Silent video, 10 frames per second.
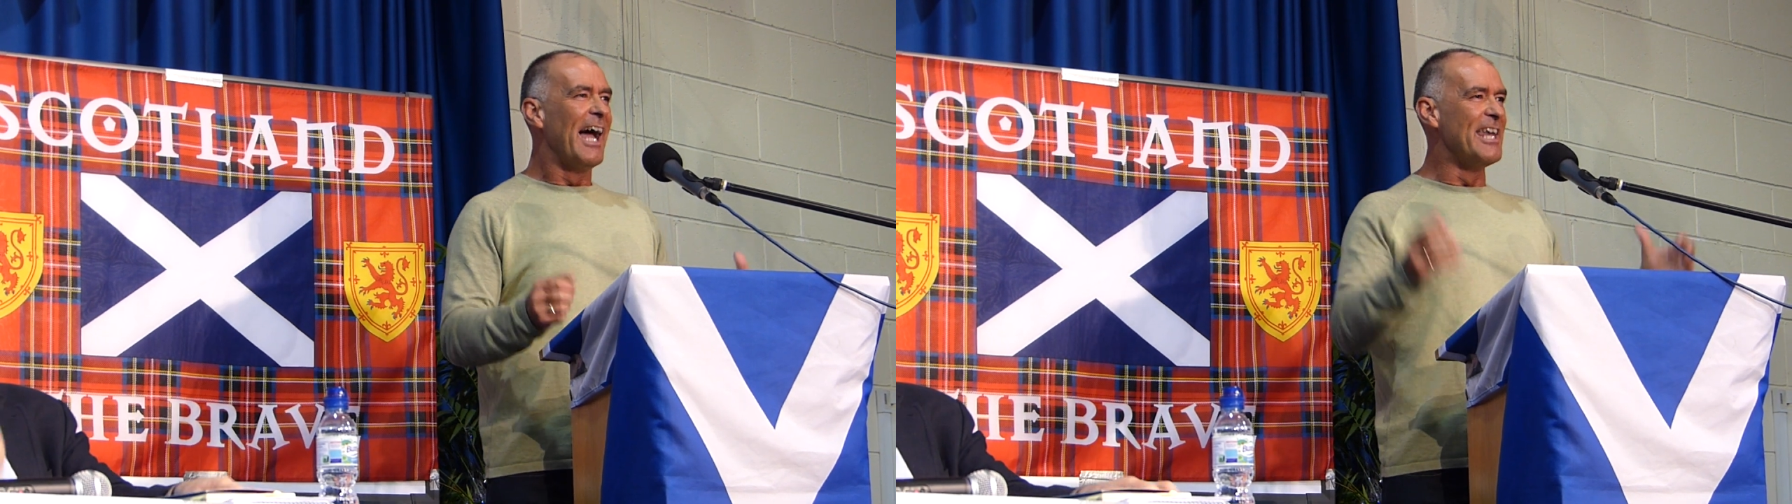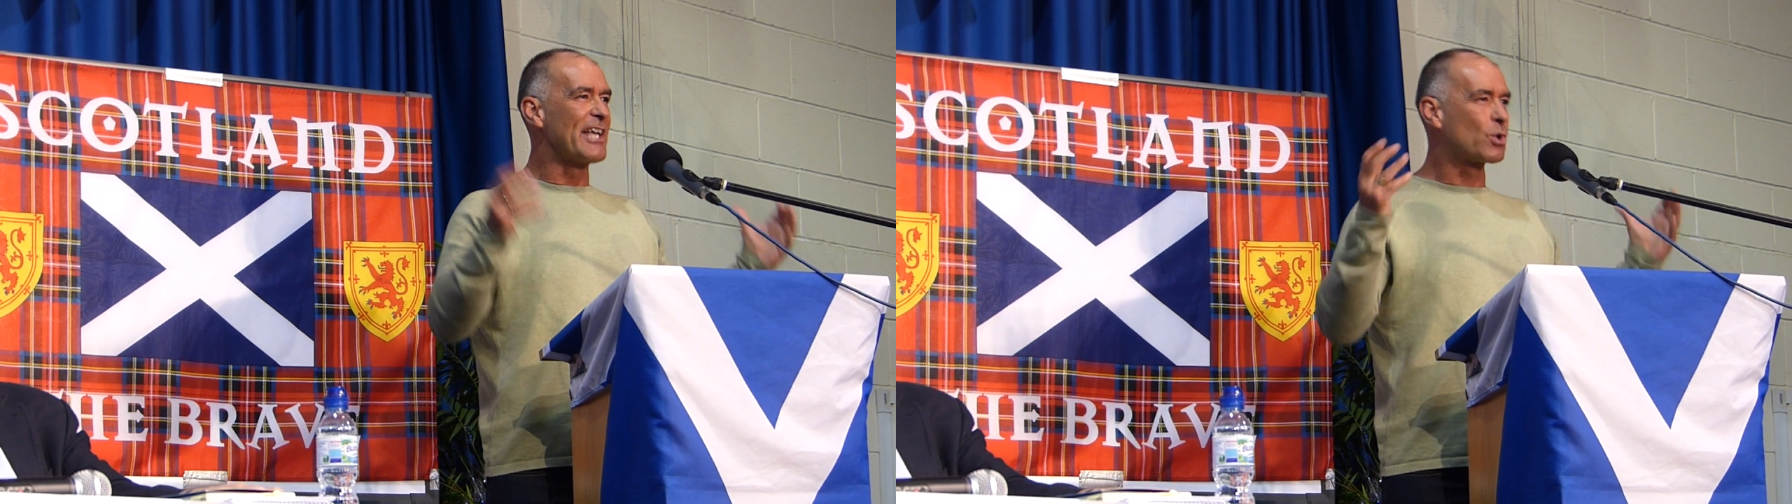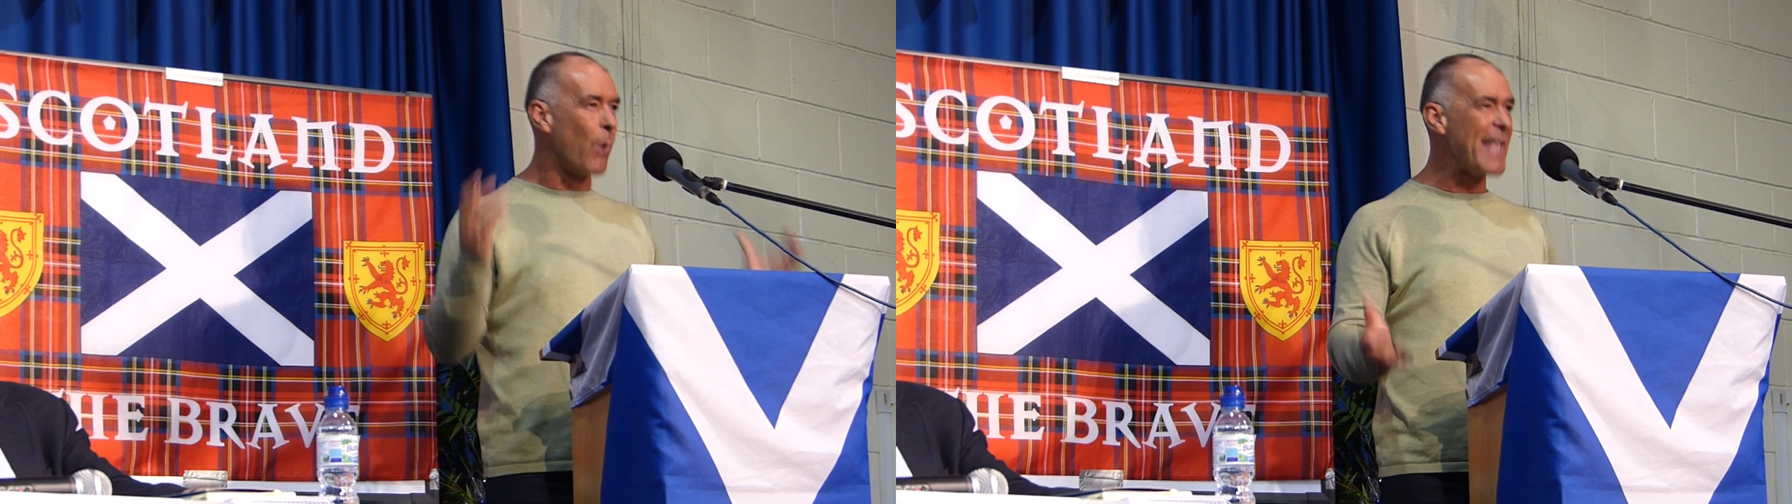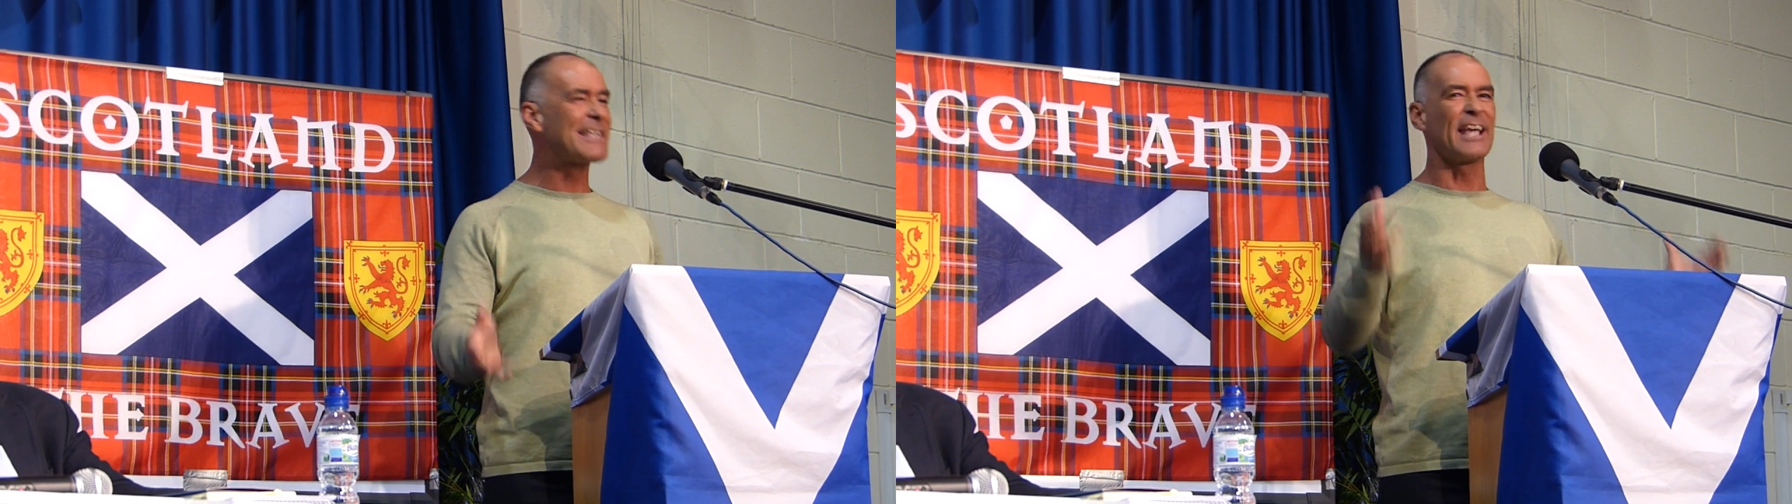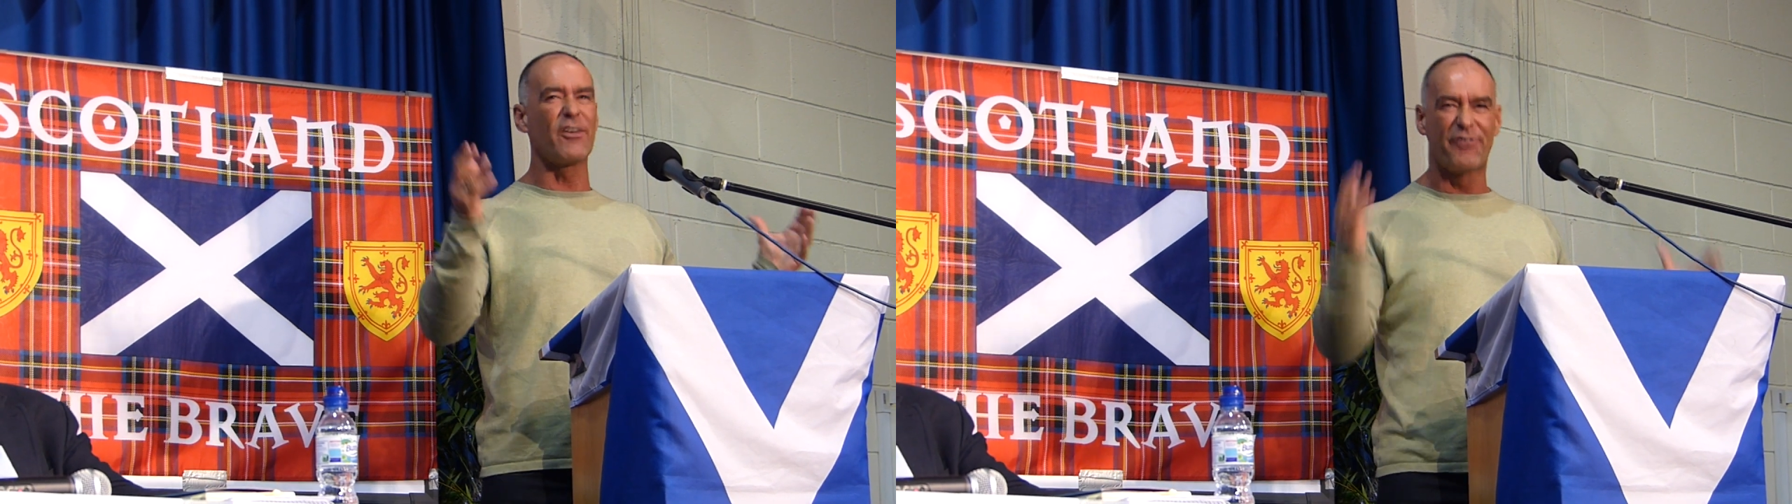in the
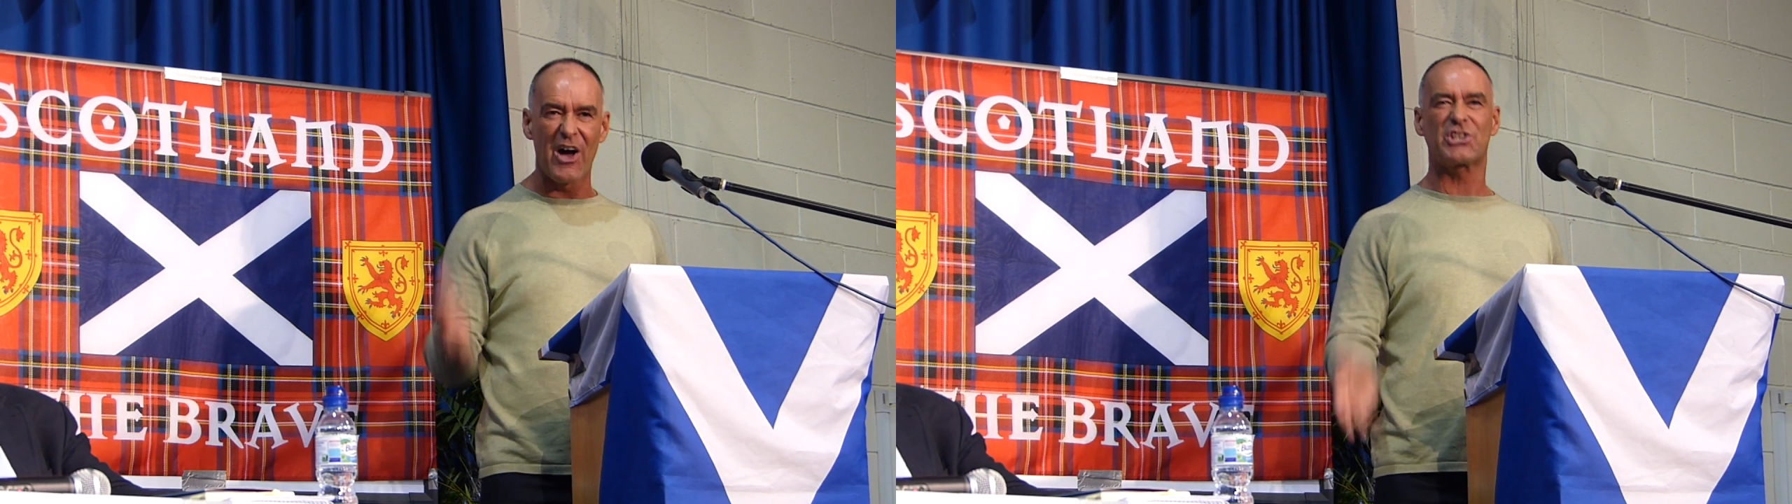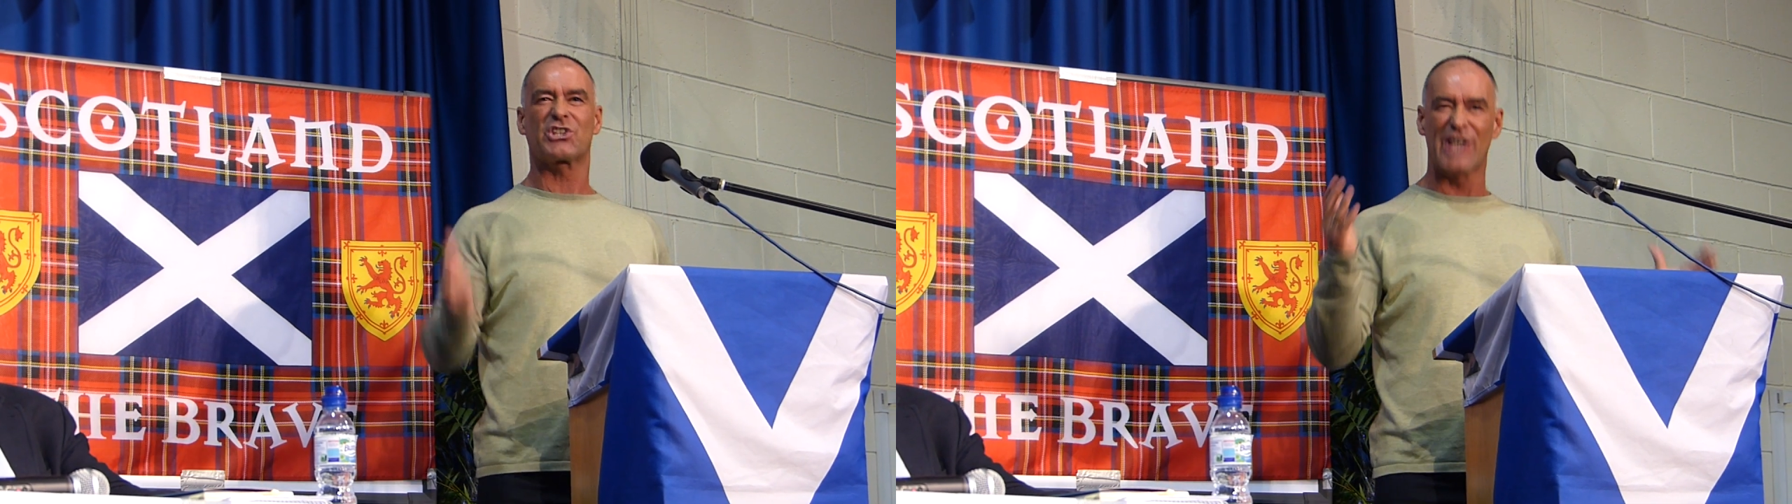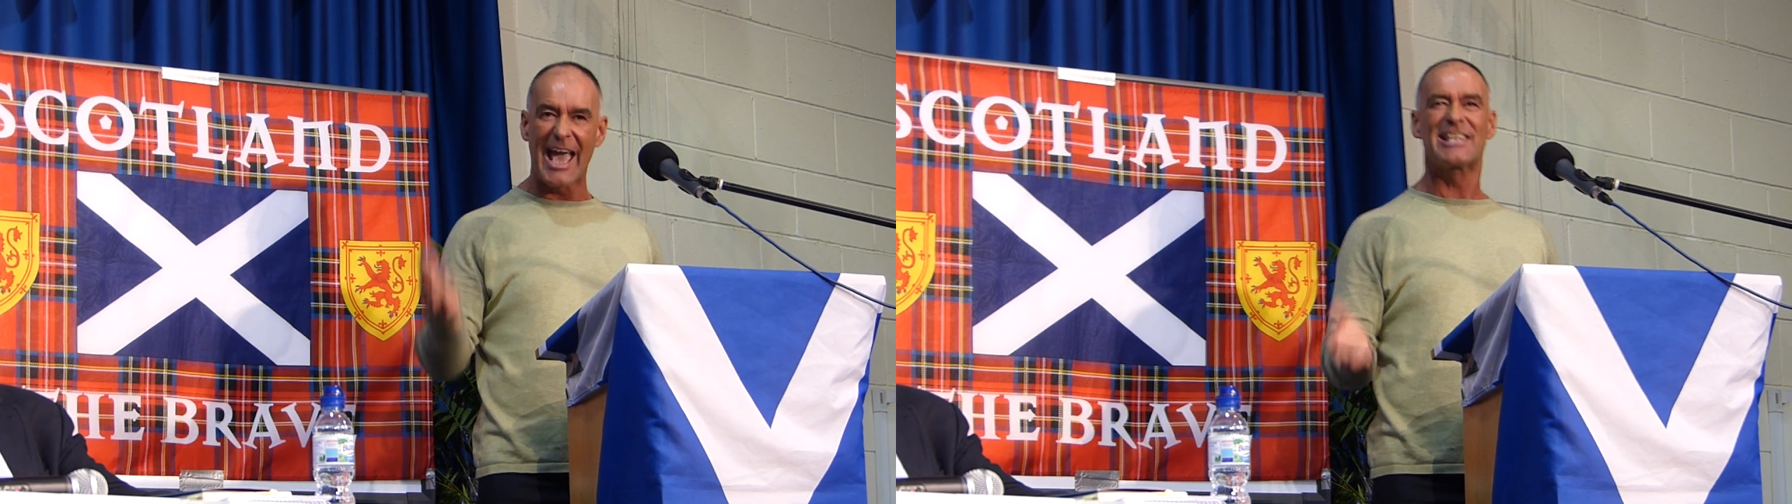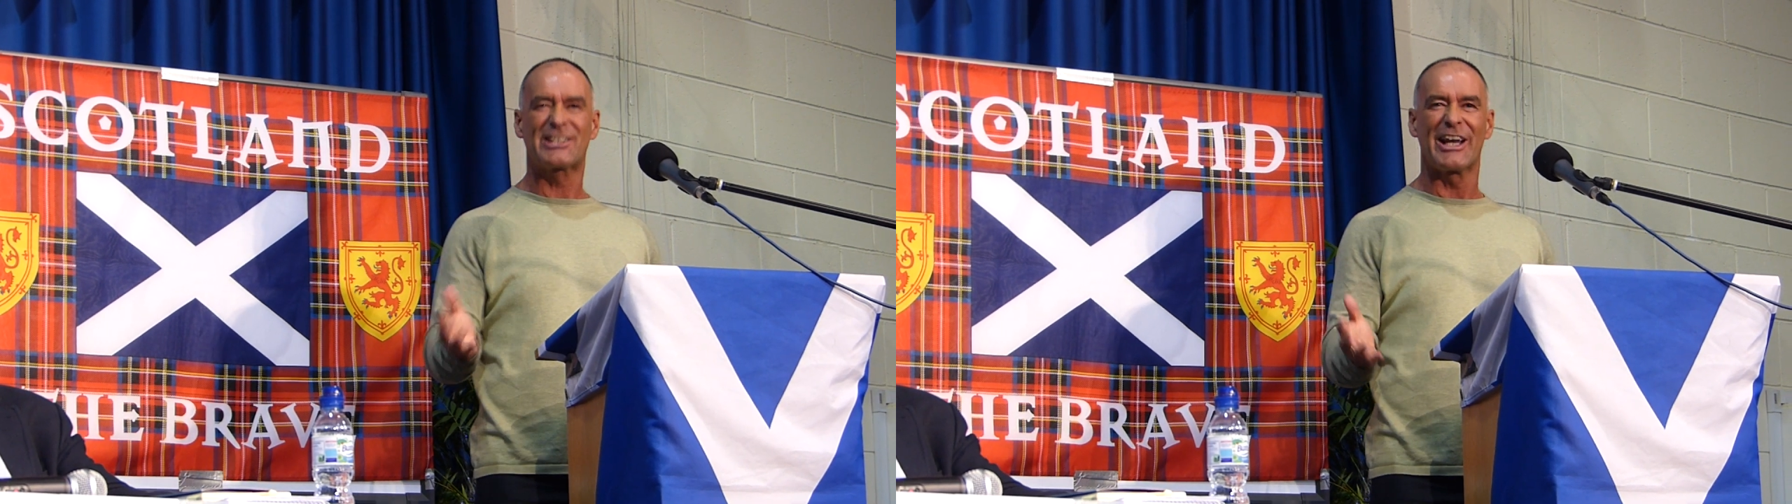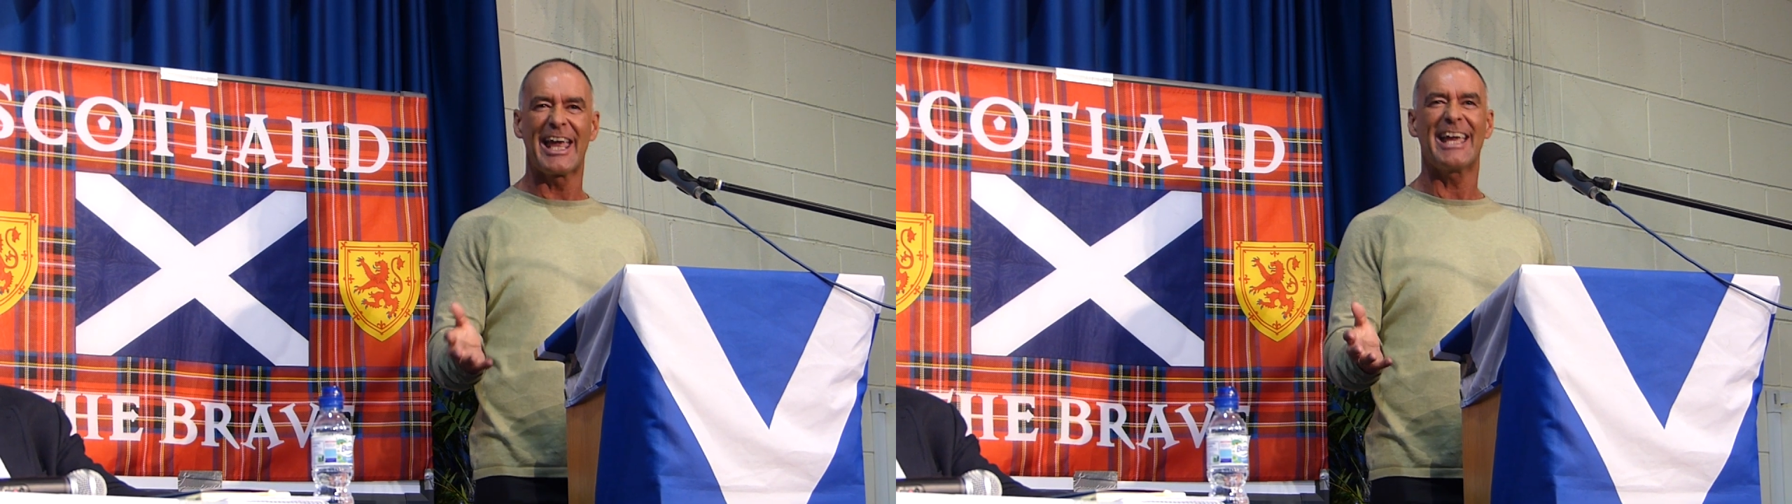21st
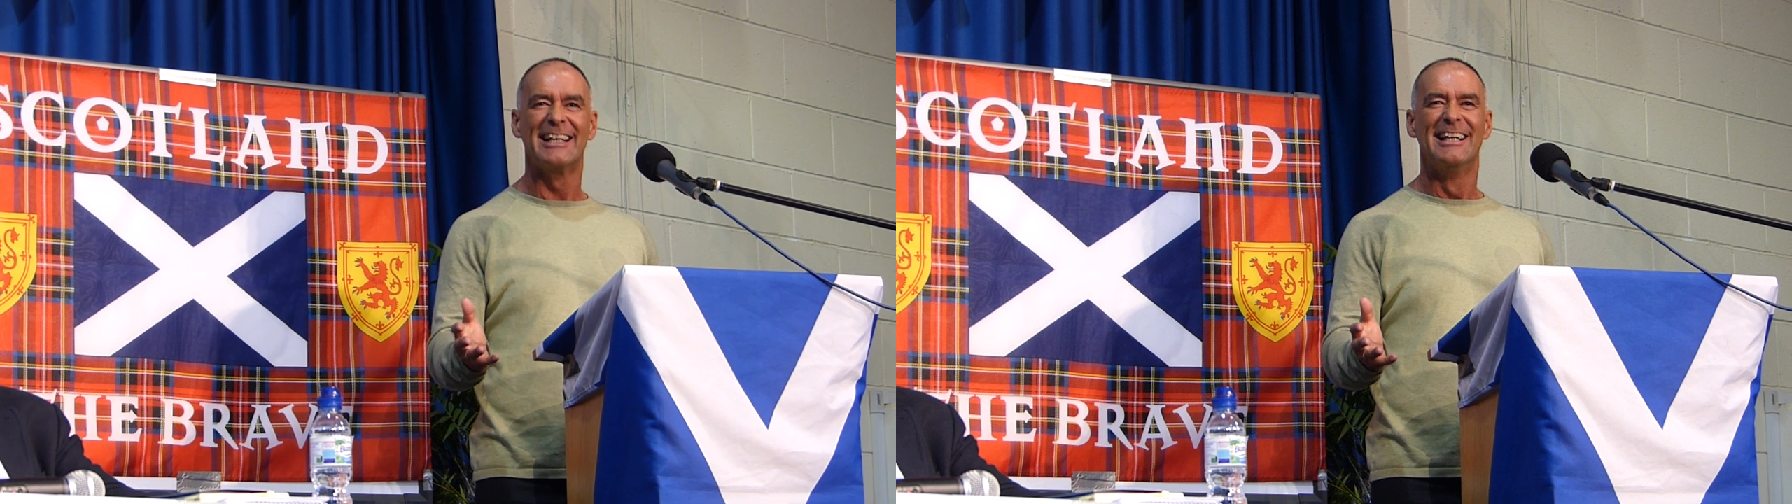century?